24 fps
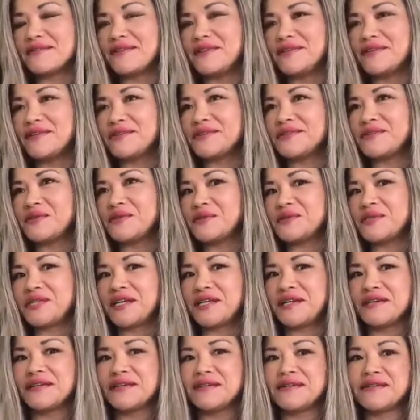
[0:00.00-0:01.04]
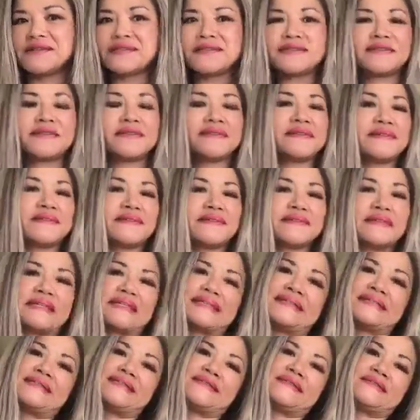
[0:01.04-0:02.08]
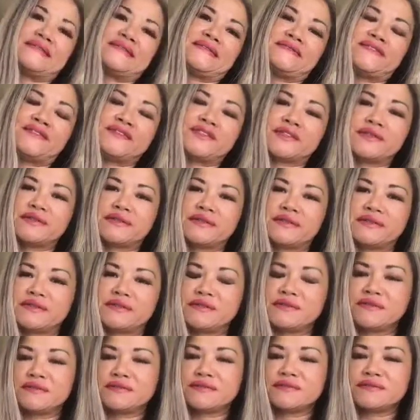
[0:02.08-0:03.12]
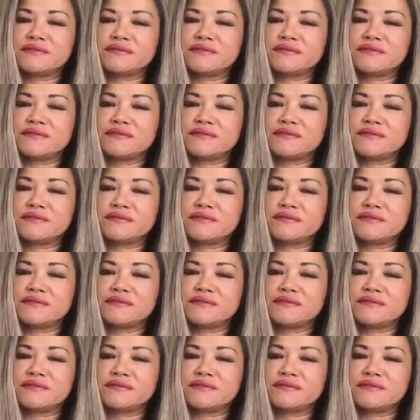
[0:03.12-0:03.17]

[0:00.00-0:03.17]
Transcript: There's no tears, no physical